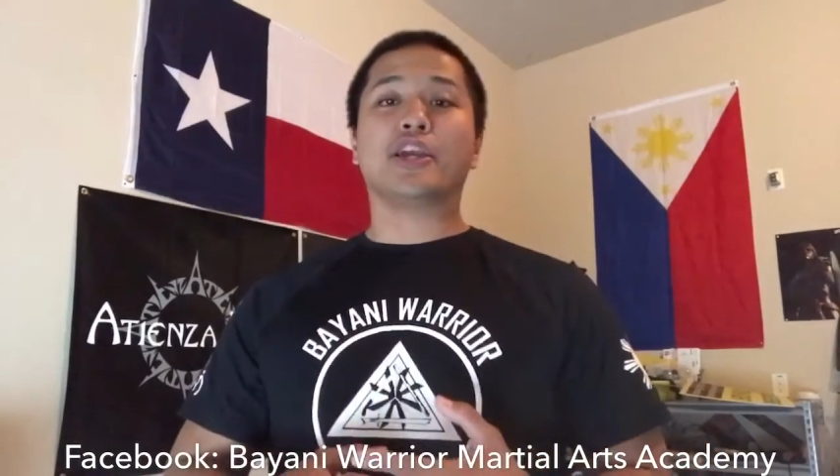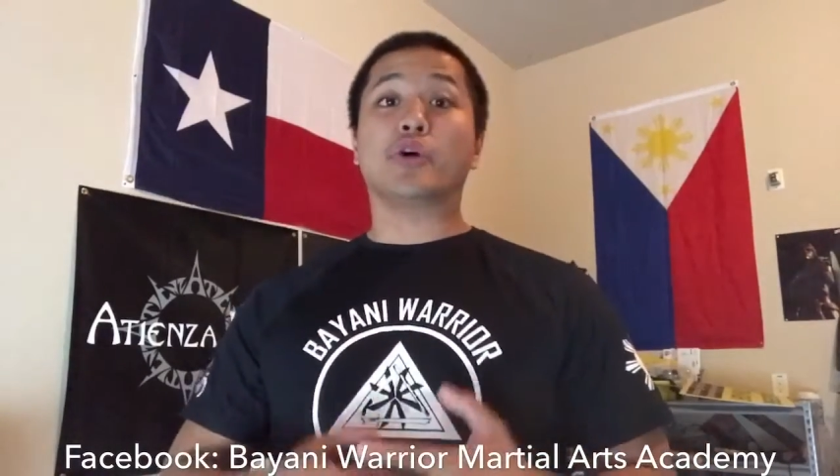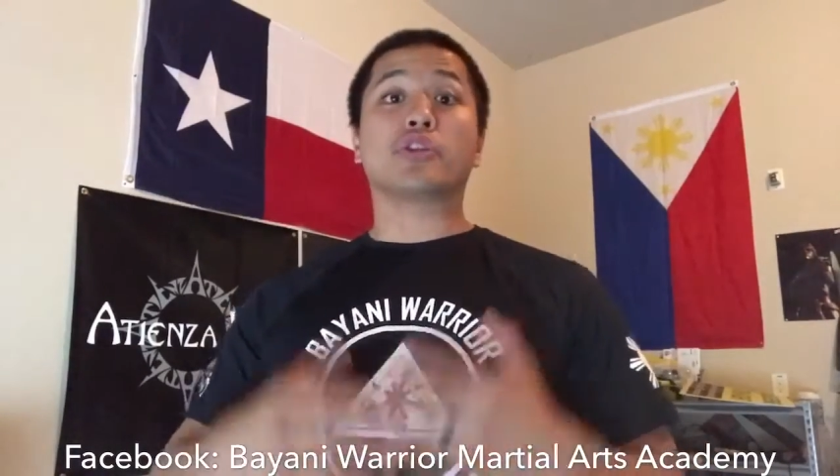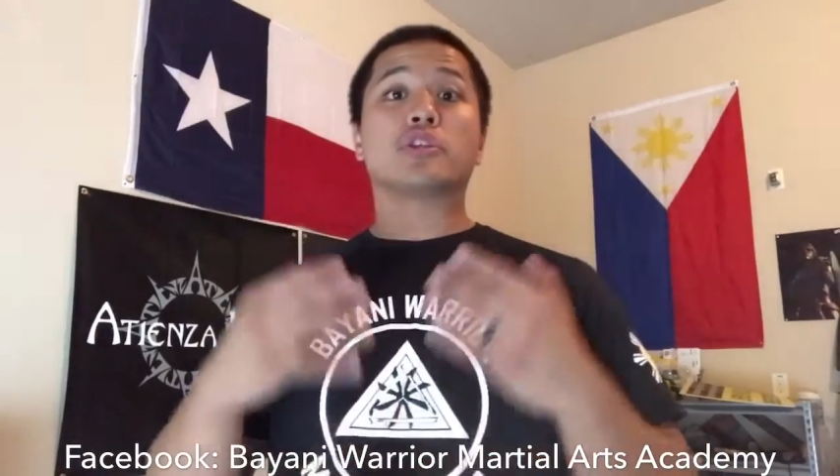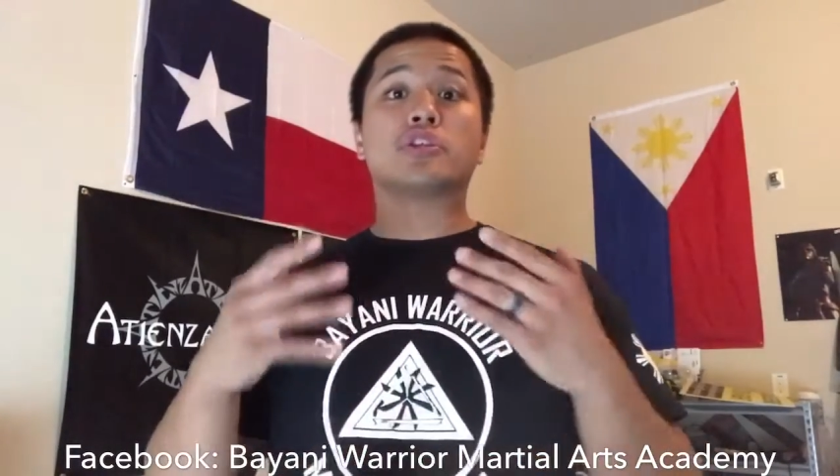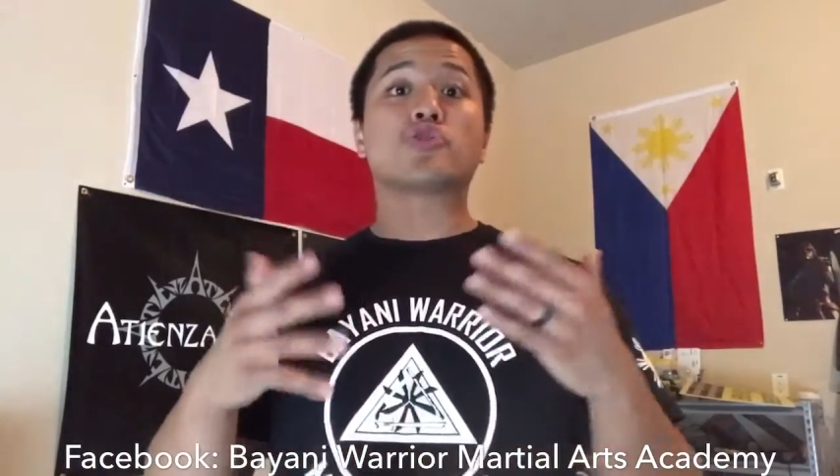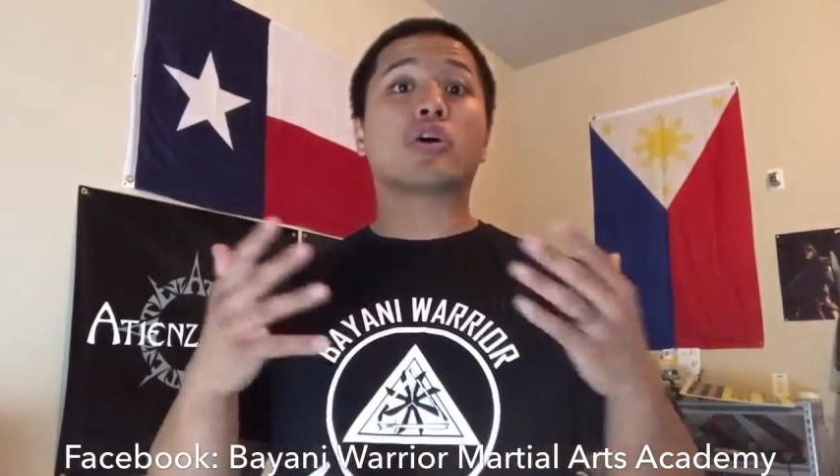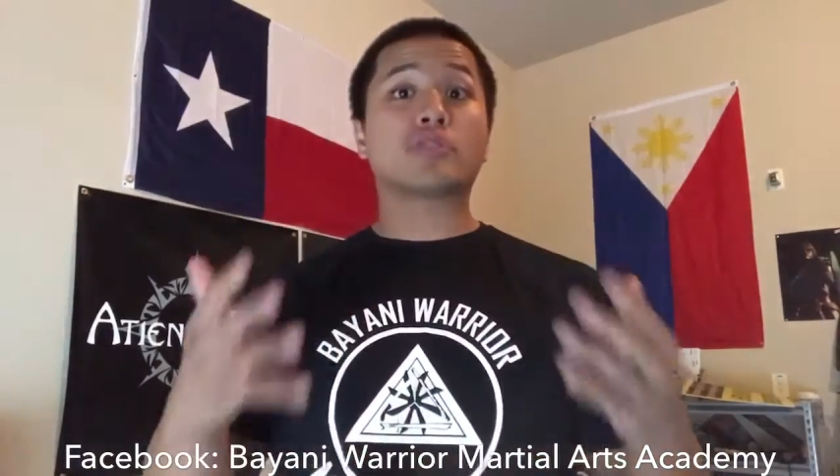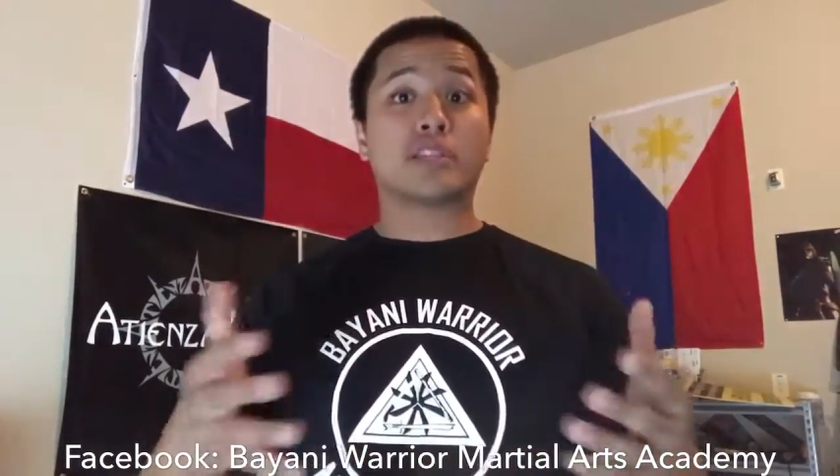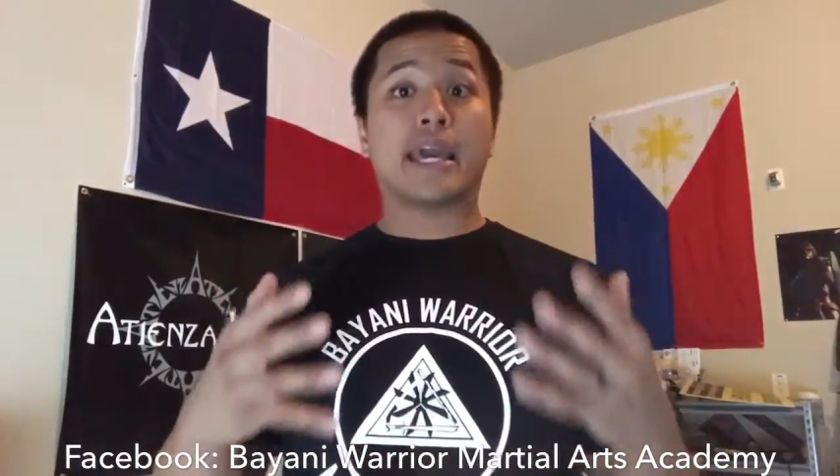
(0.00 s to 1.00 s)
you know, the
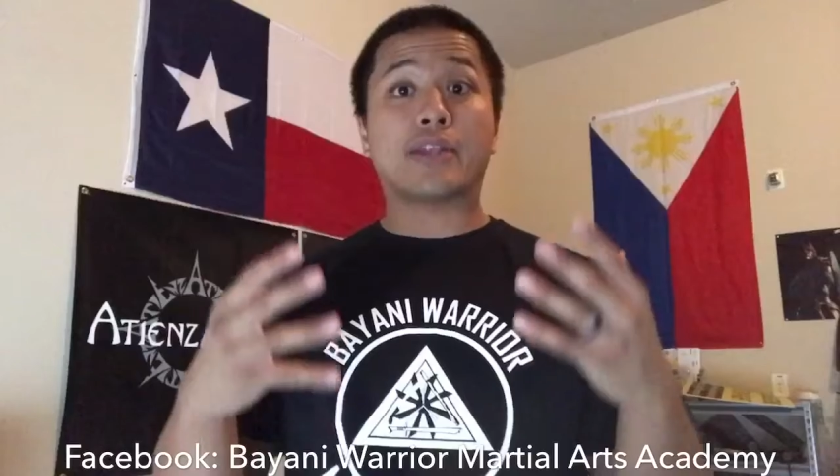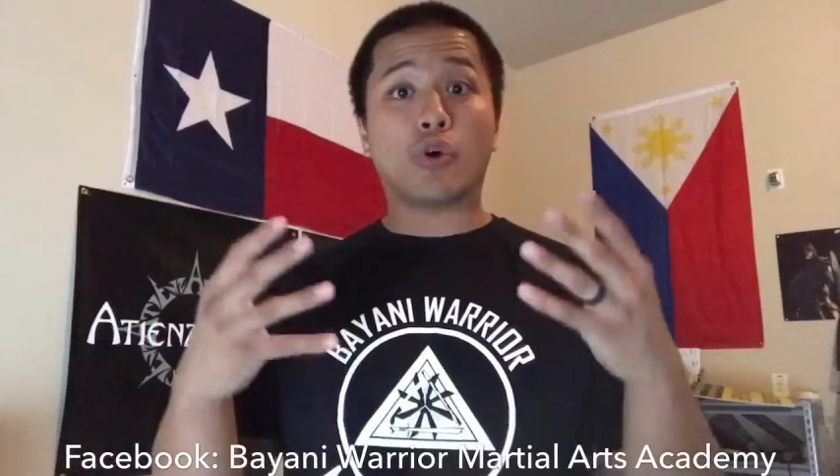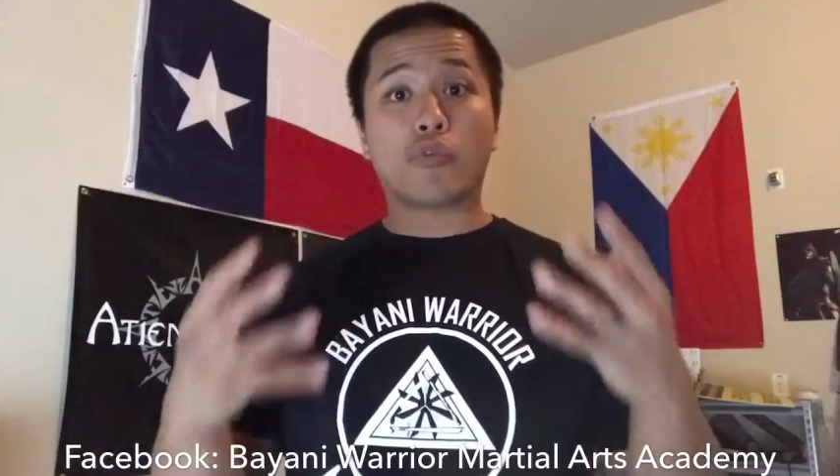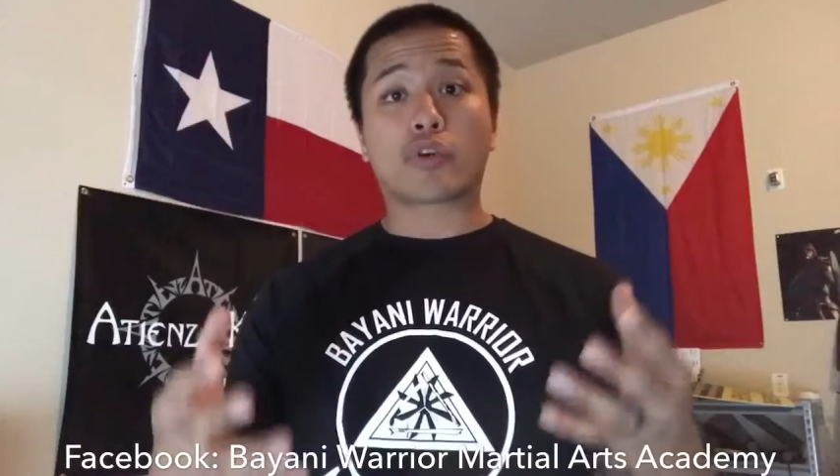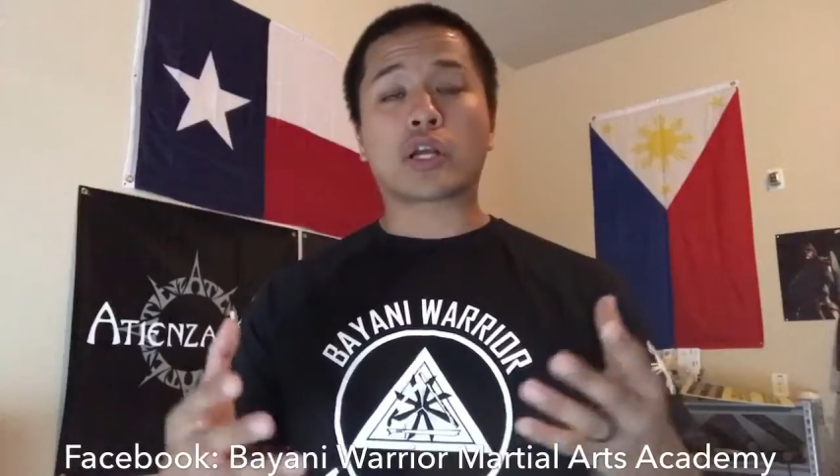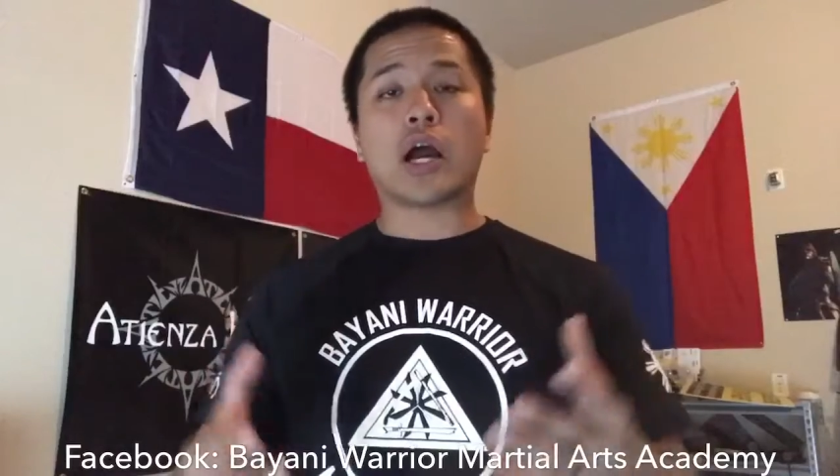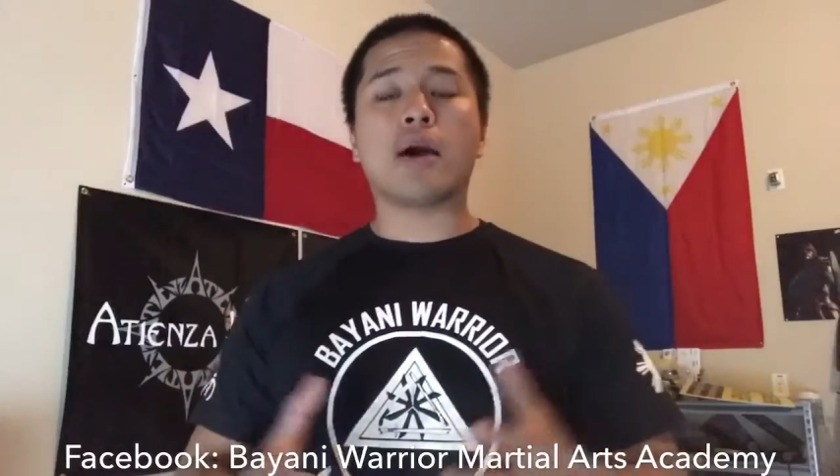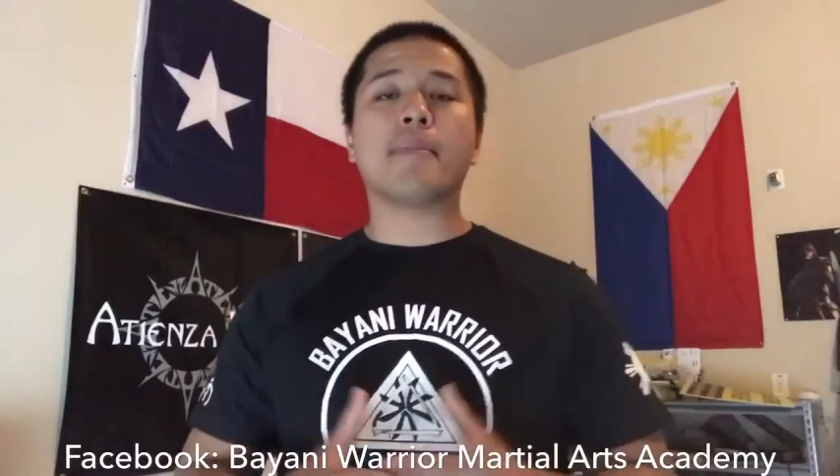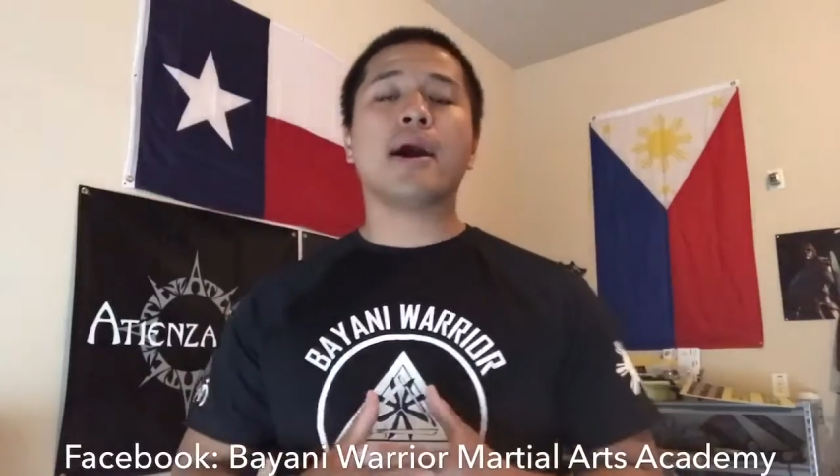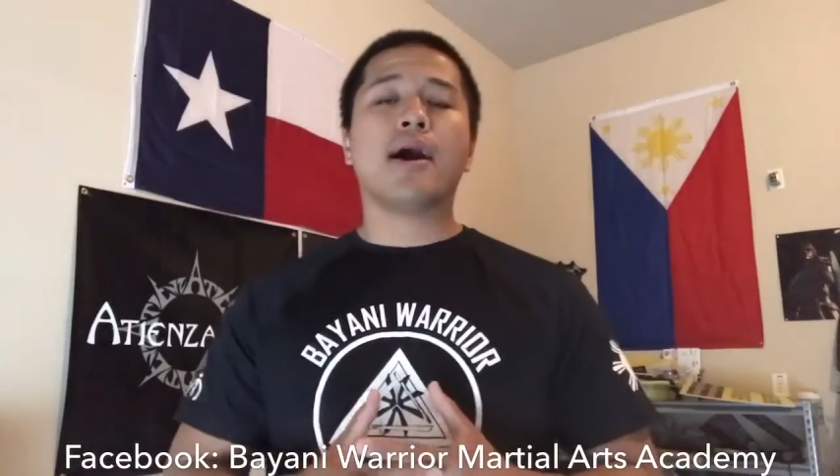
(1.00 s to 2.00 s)
struggles that they had to
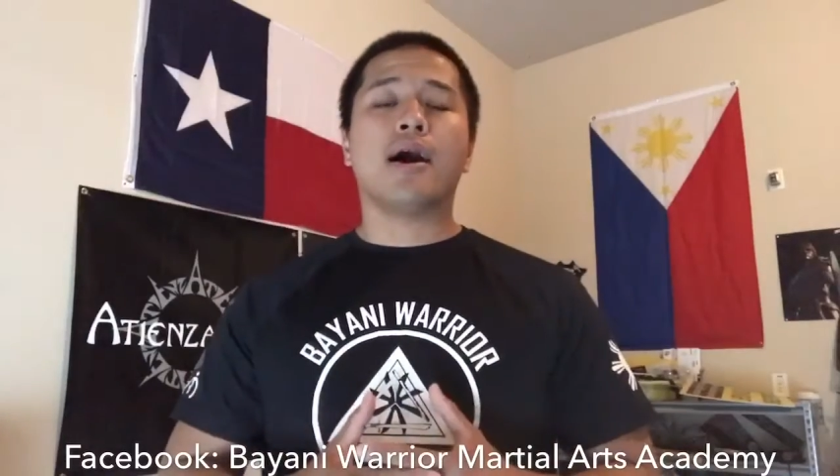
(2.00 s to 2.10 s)
overcome